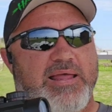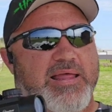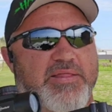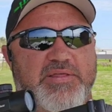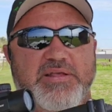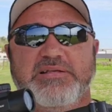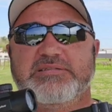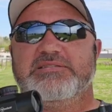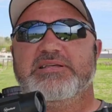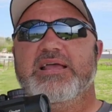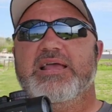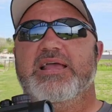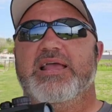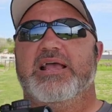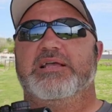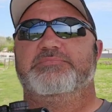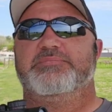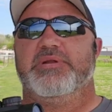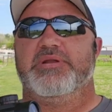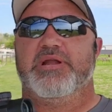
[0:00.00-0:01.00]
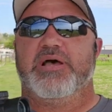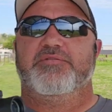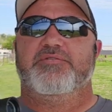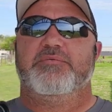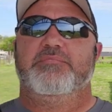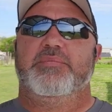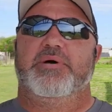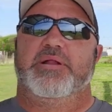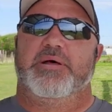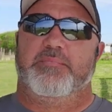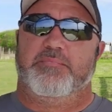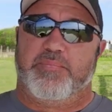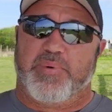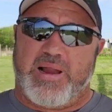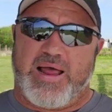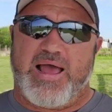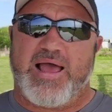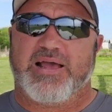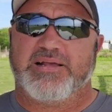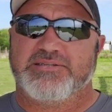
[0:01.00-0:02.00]
this thing has been nothing but a
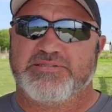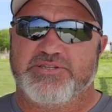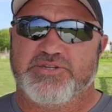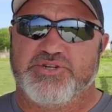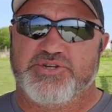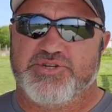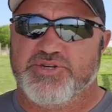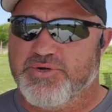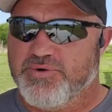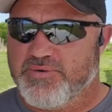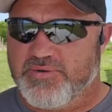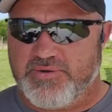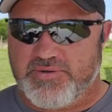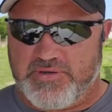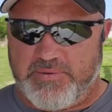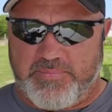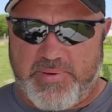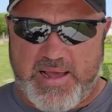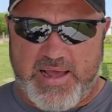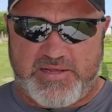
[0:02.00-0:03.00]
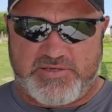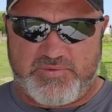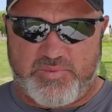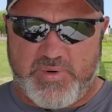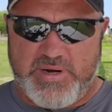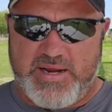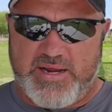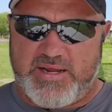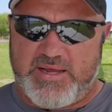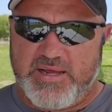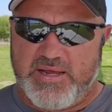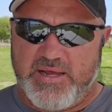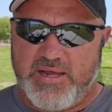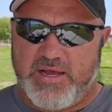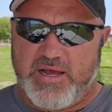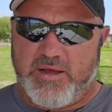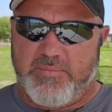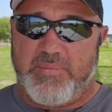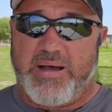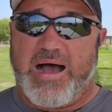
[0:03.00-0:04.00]
blast to shoot the past week.
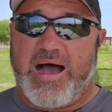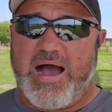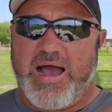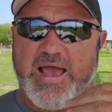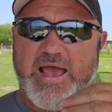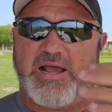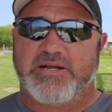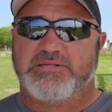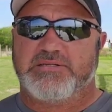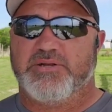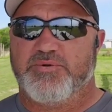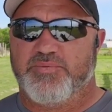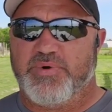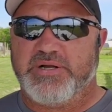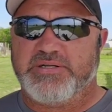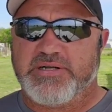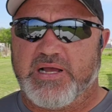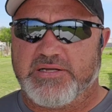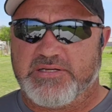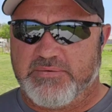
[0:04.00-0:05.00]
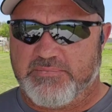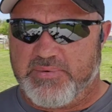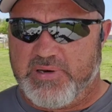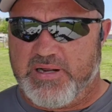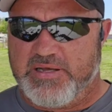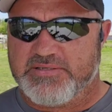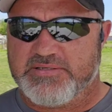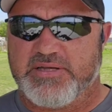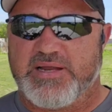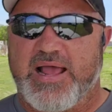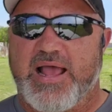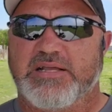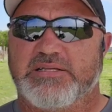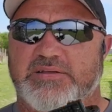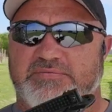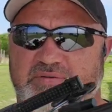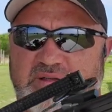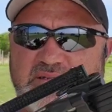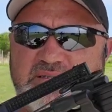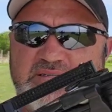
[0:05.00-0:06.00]
I actually reached out to Ballista and
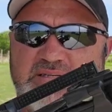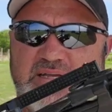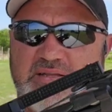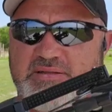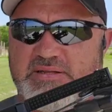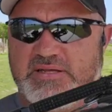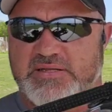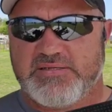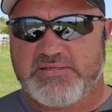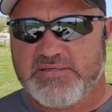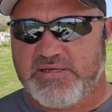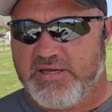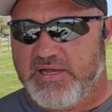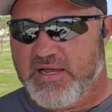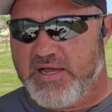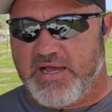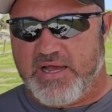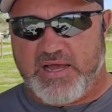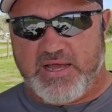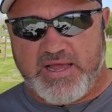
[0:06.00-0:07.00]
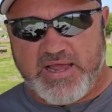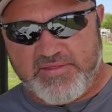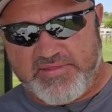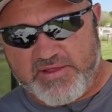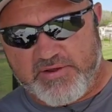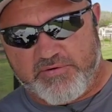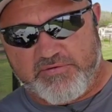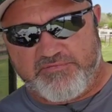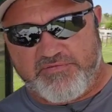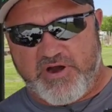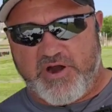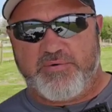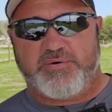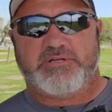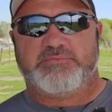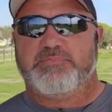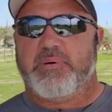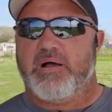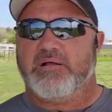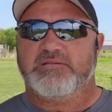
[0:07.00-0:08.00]
asked if they'd send this, and they were very
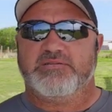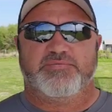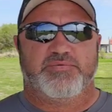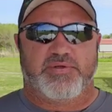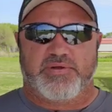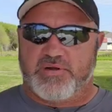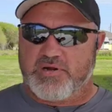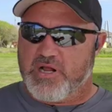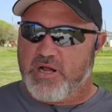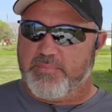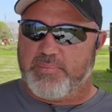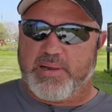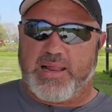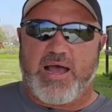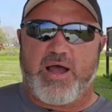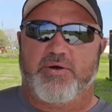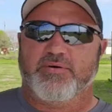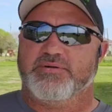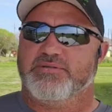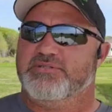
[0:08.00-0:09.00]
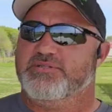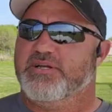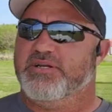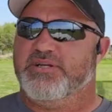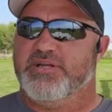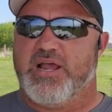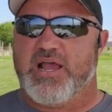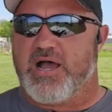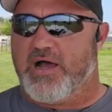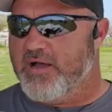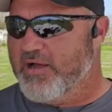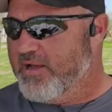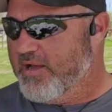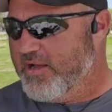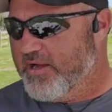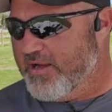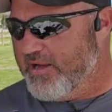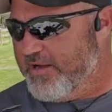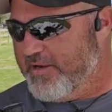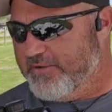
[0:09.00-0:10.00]
responsive. Within a couple hours, said, yeah,
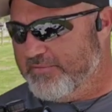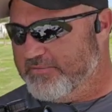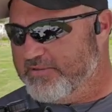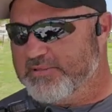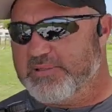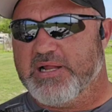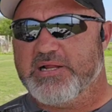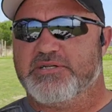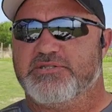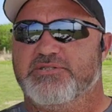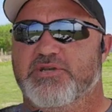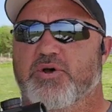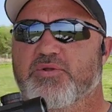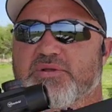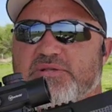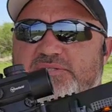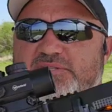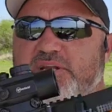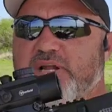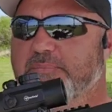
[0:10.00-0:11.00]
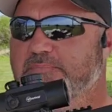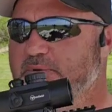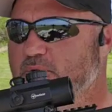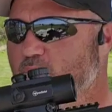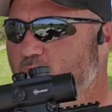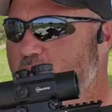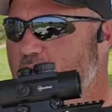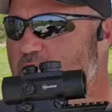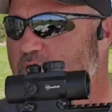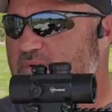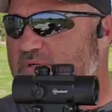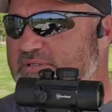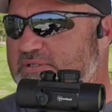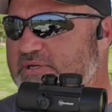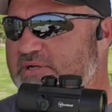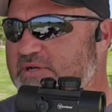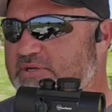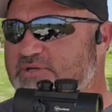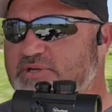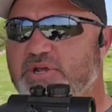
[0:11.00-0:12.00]
just let us know the setup you want, we'll
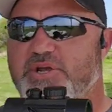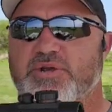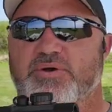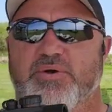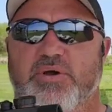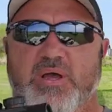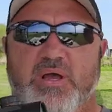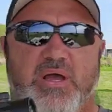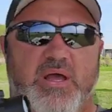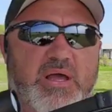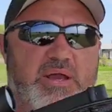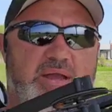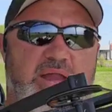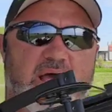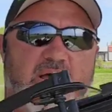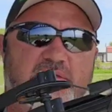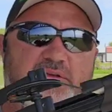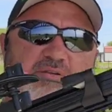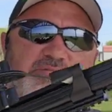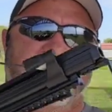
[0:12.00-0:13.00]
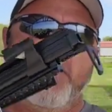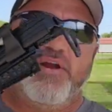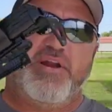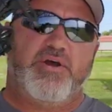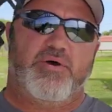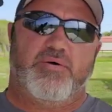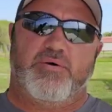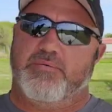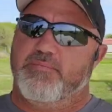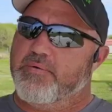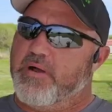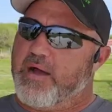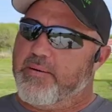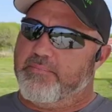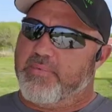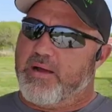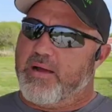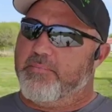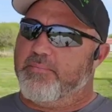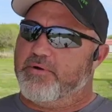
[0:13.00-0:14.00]
send it to you. Now this video,
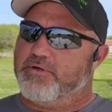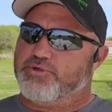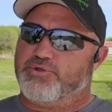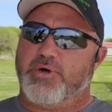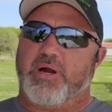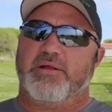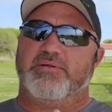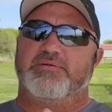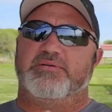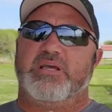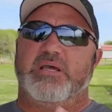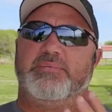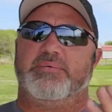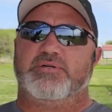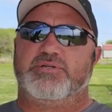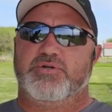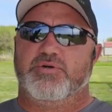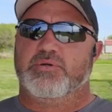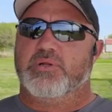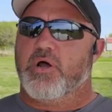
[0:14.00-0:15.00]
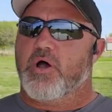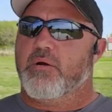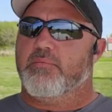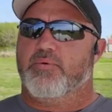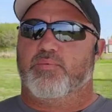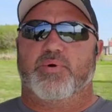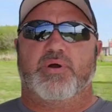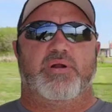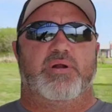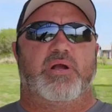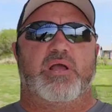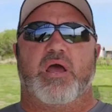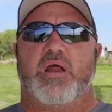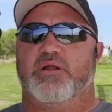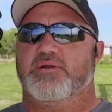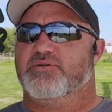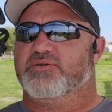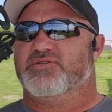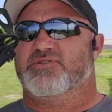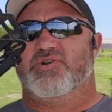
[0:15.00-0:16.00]
I'm gonna try not to keep it too long, but we're gonna
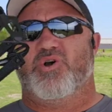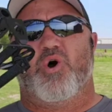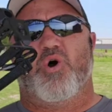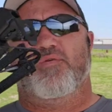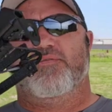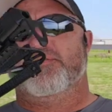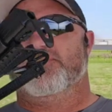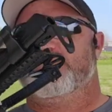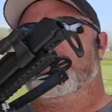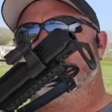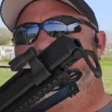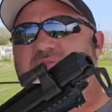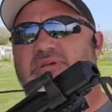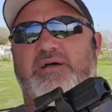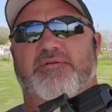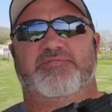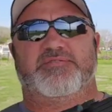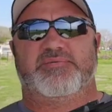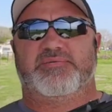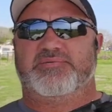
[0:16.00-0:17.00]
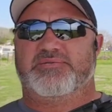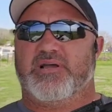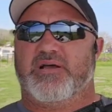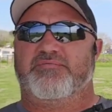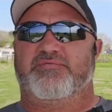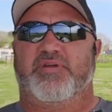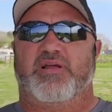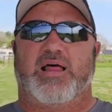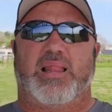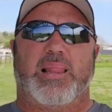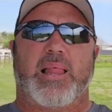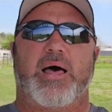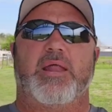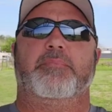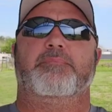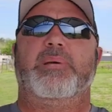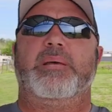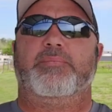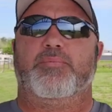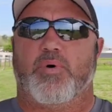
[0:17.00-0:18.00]
kind of just go over some stuff that a
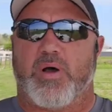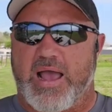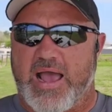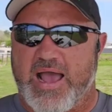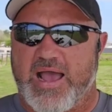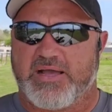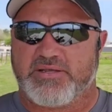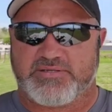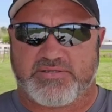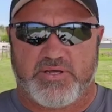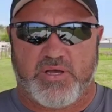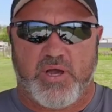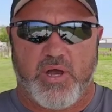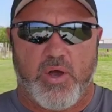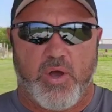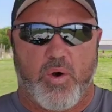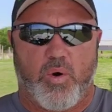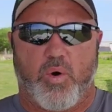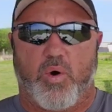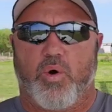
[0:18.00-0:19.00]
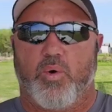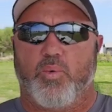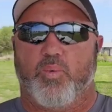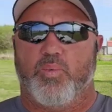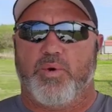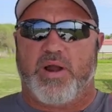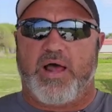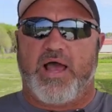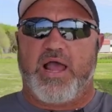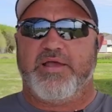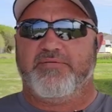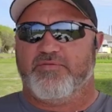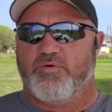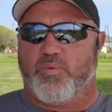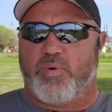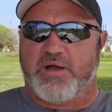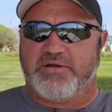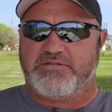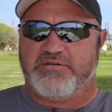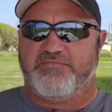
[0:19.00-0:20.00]
lot of people ask, or when I
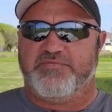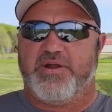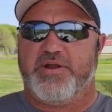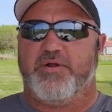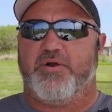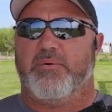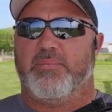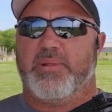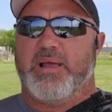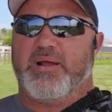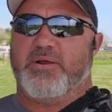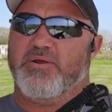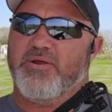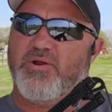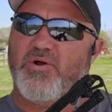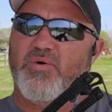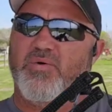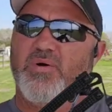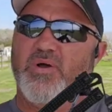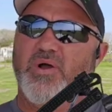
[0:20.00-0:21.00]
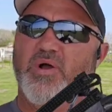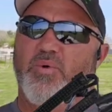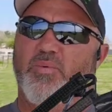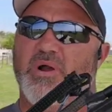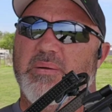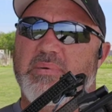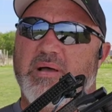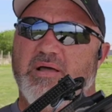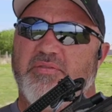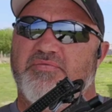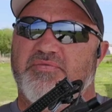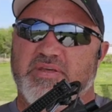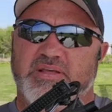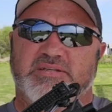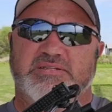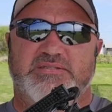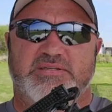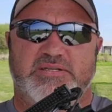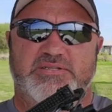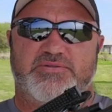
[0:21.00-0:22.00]
even watch a video, I'm like, you know, what about
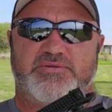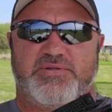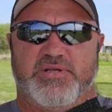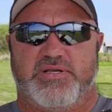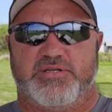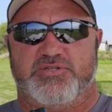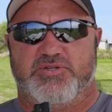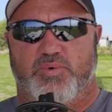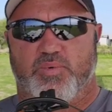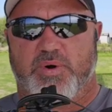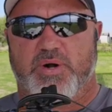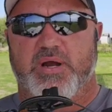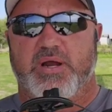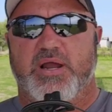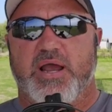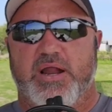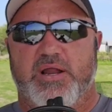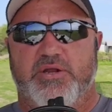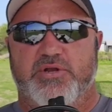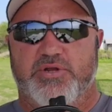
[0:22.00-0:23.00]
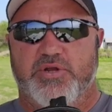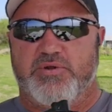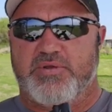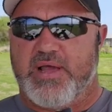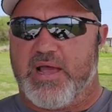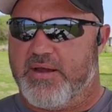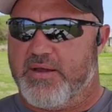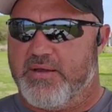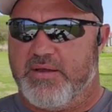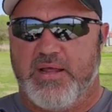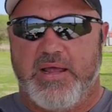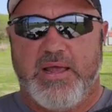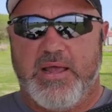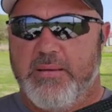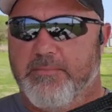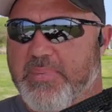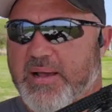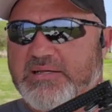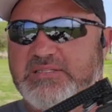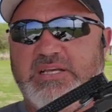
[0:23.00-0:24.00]
this, or this? So we're gonna kind of do that, and
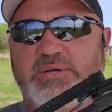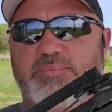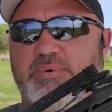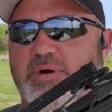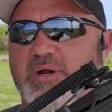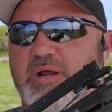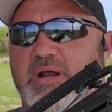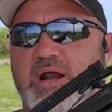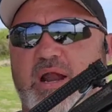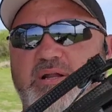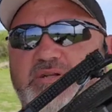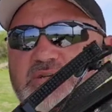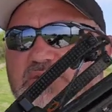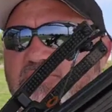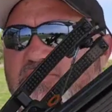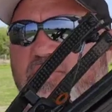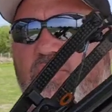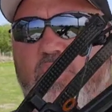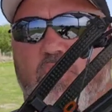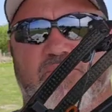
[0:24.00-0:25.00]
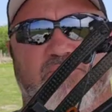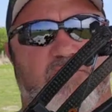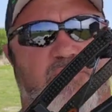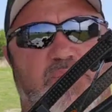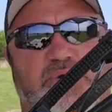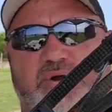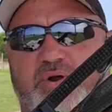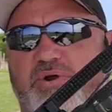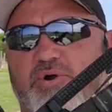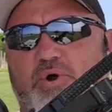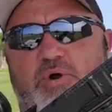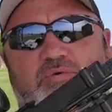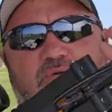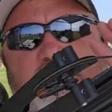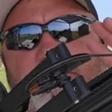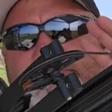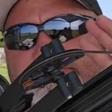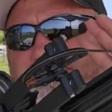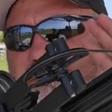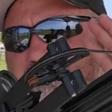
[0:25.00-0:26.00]
basically we're gonna kind of just go over, we're gonna go
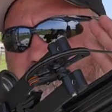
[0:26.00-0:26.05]
over